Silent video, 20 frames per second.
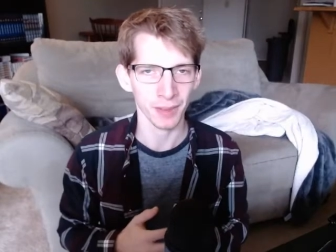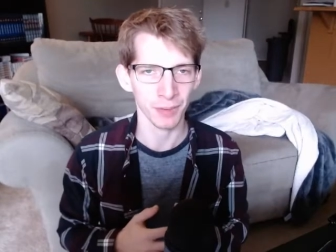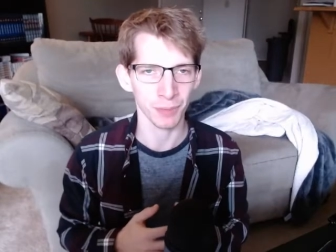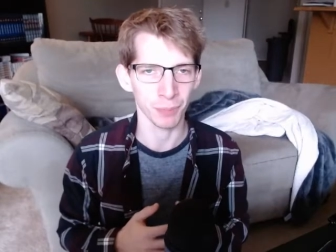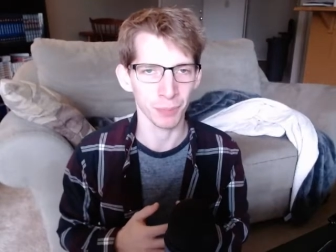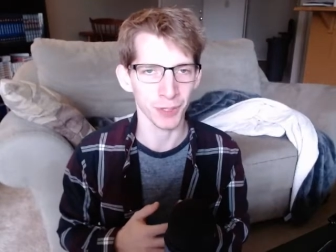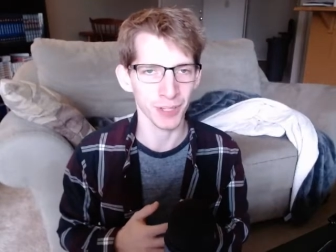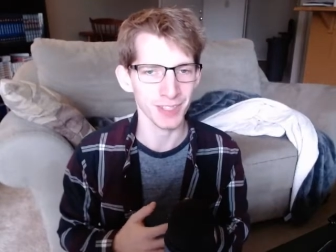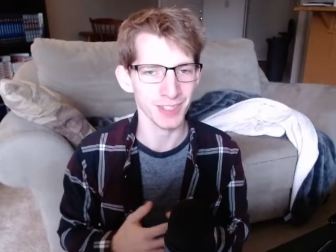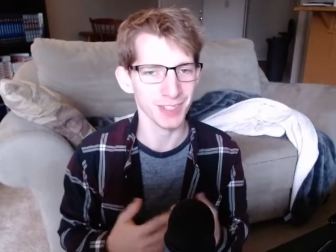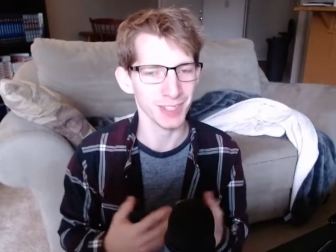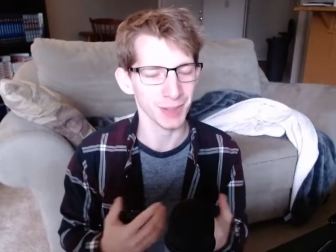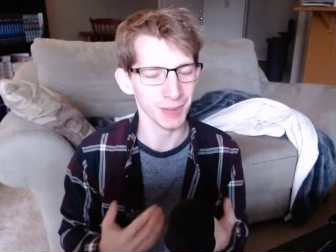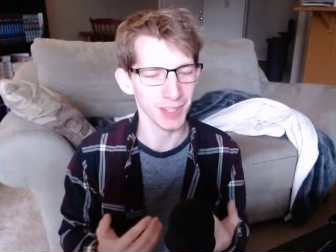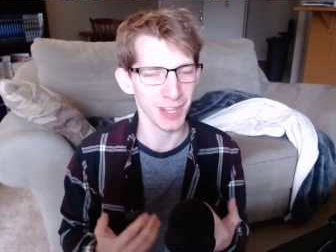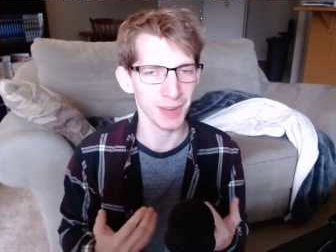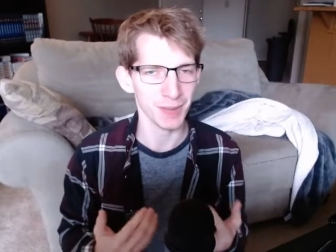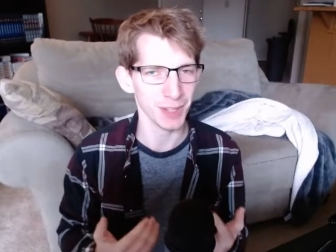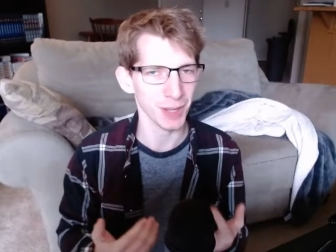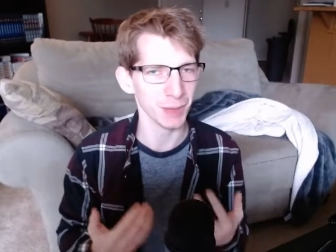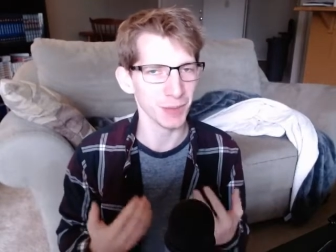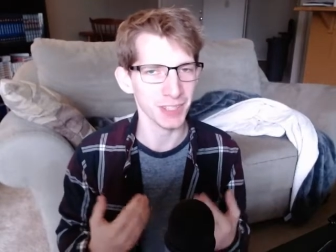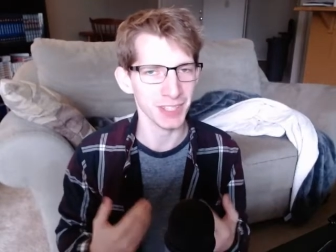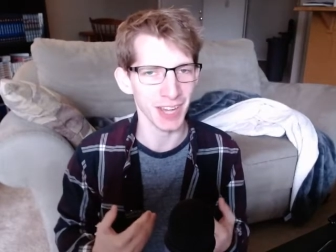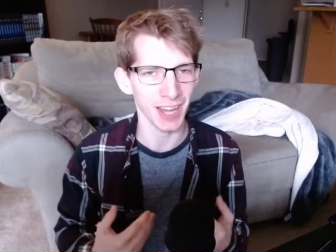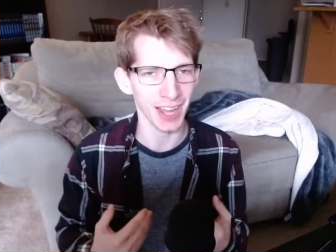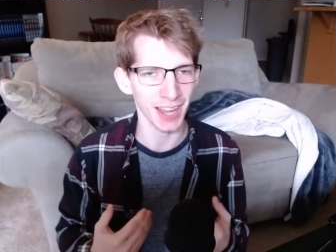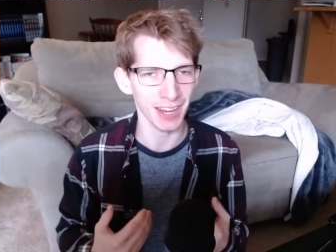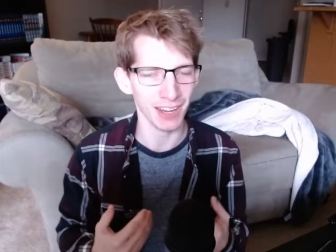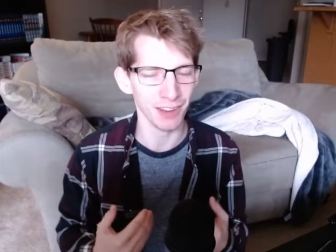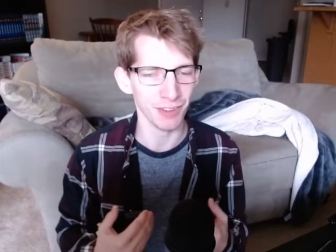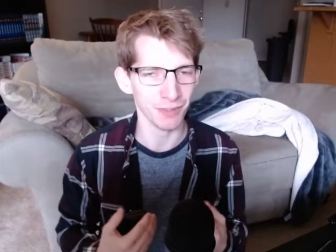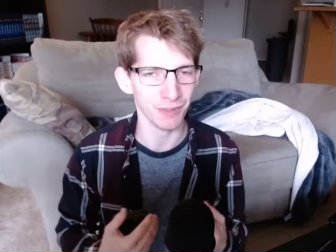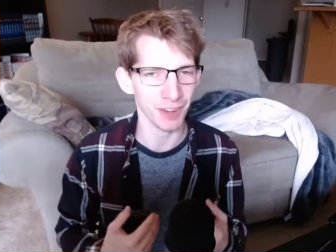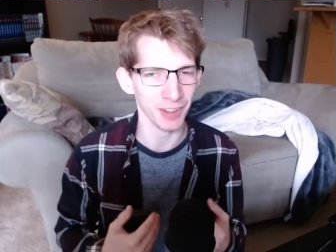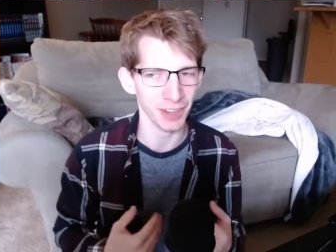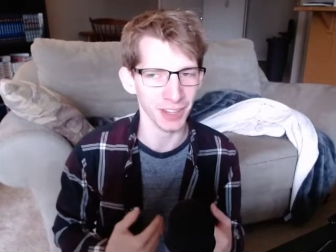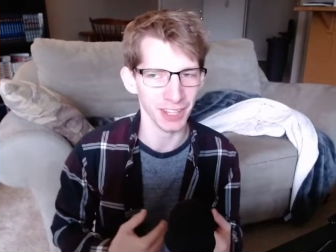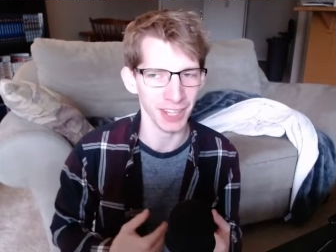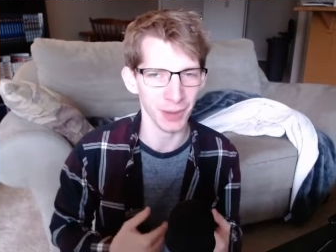but sometimes I would die and it
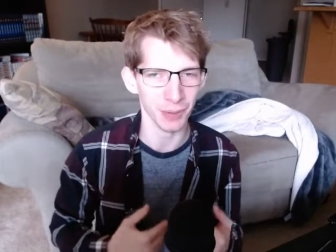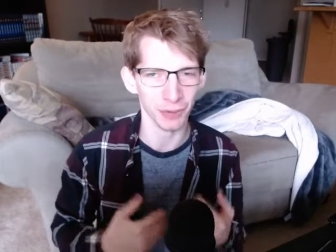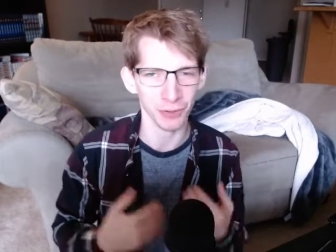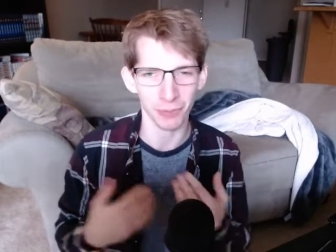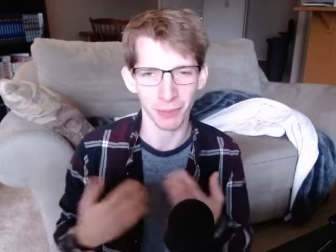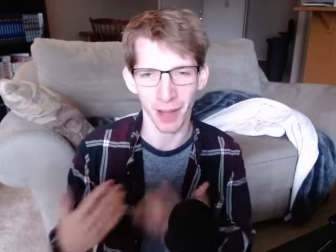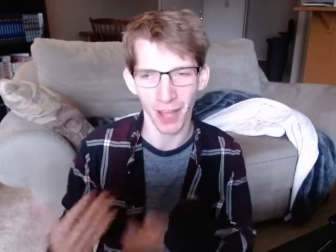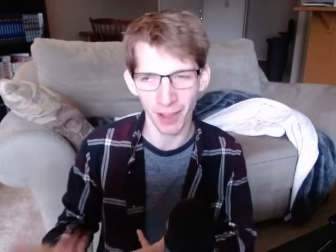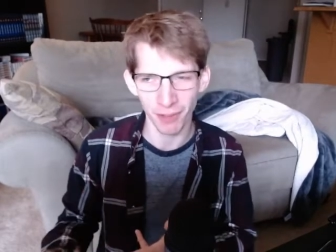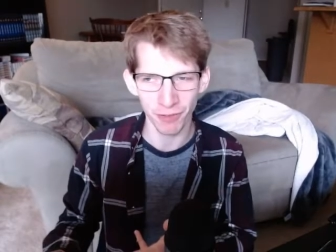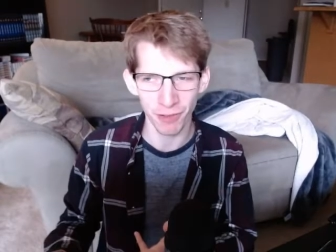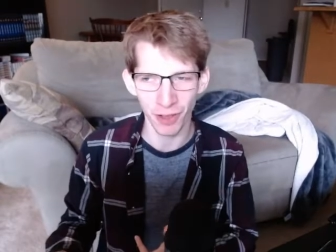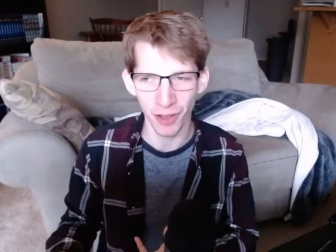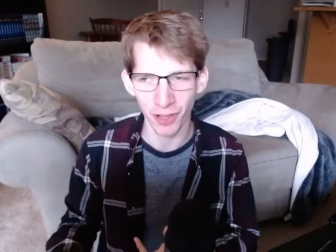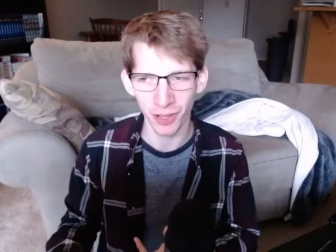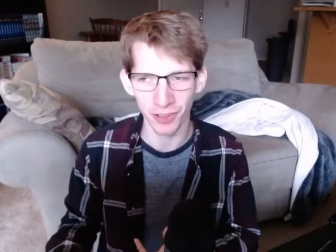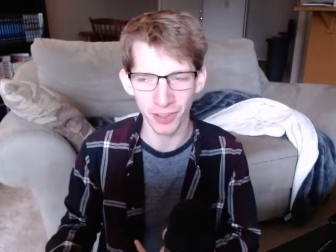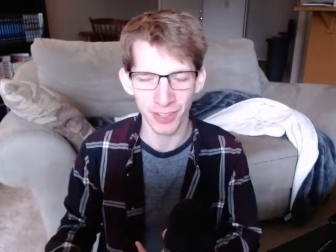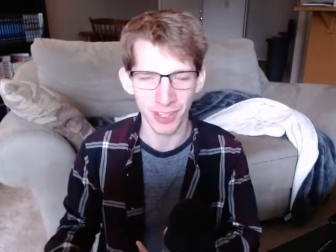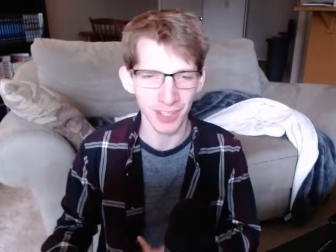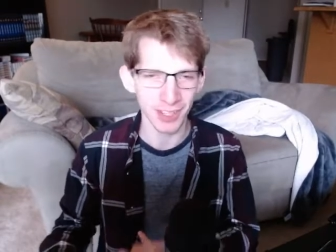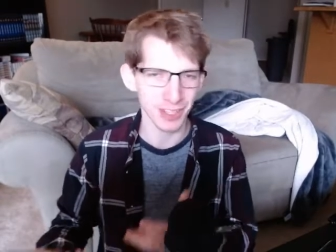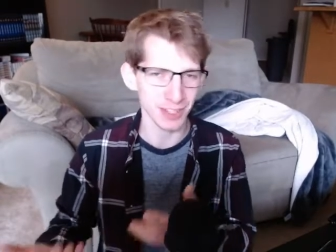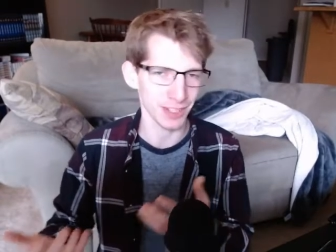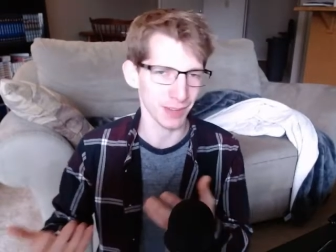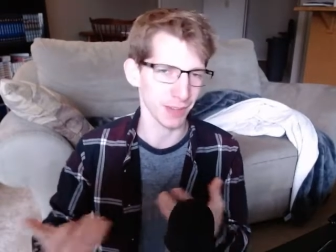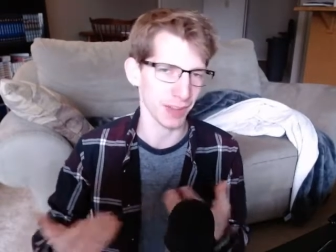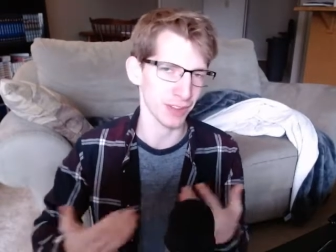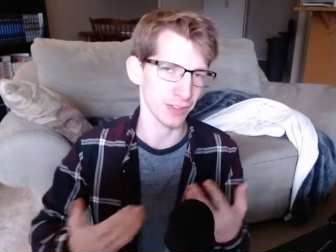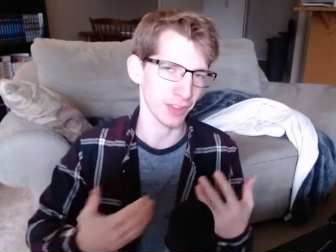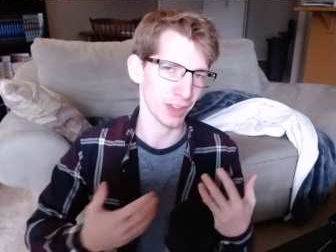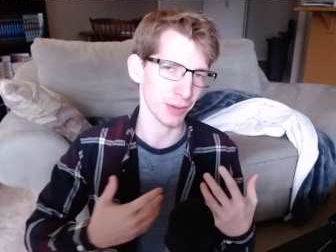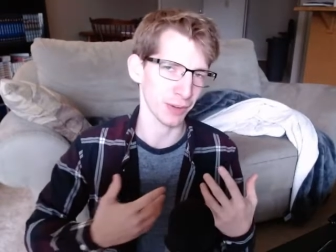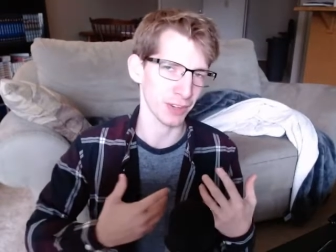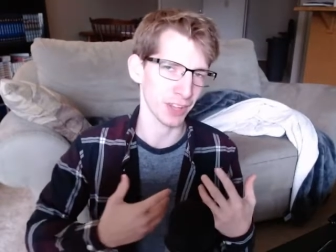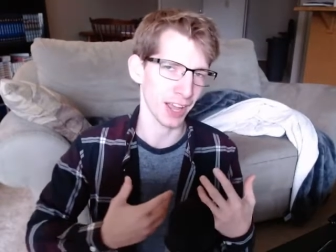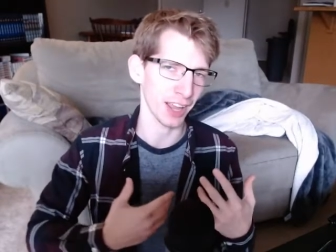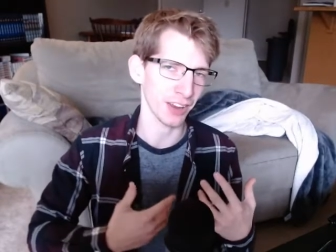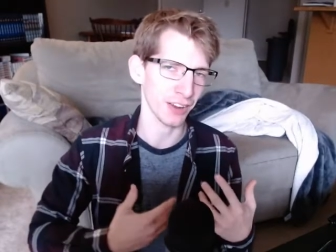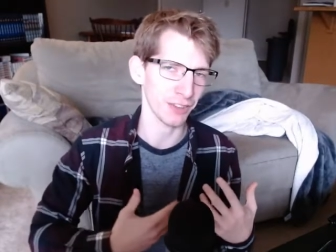felt like it was my fault. Sometimes I would
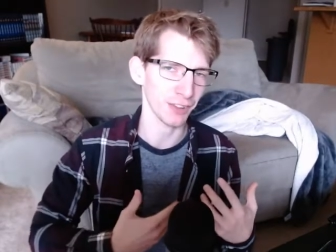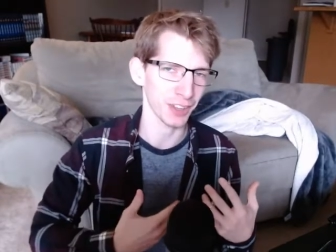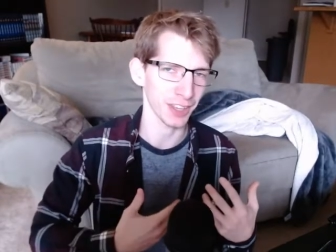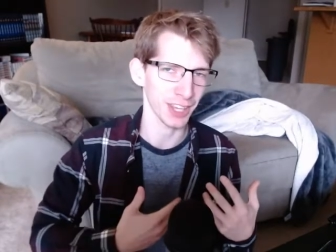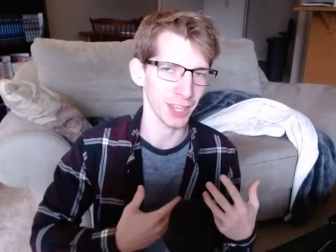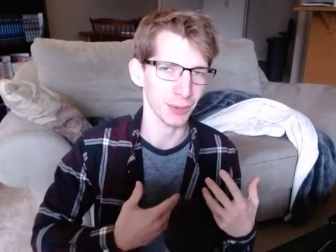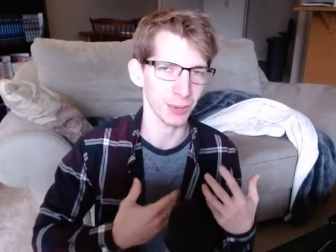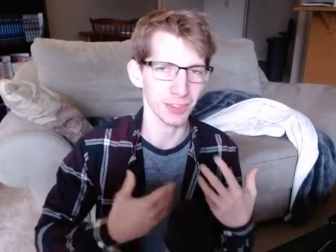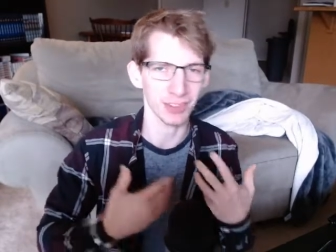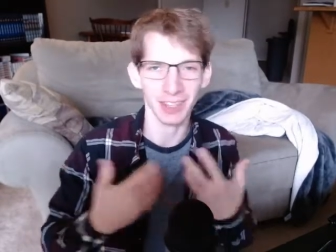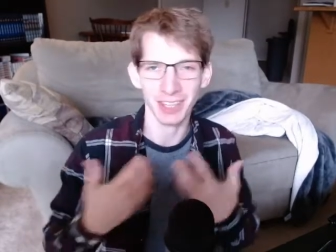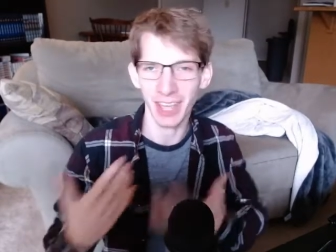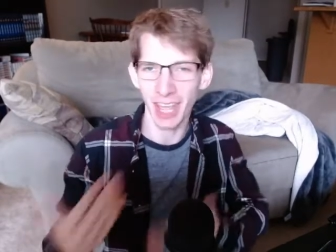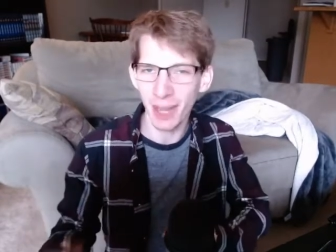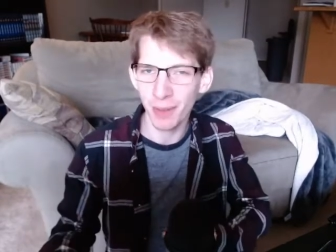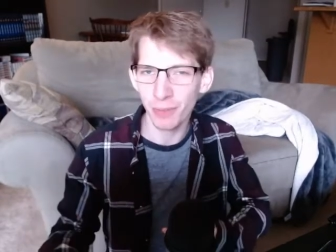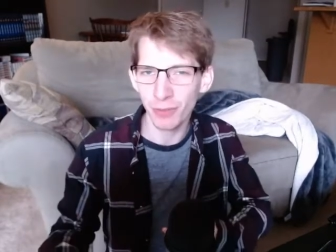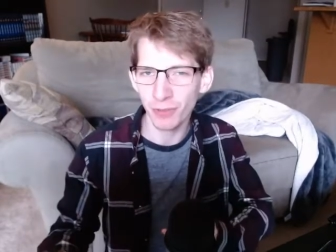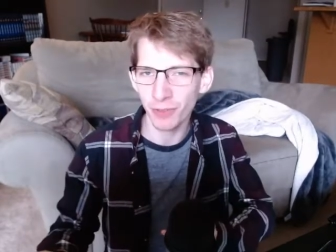die and it felt like it was the game's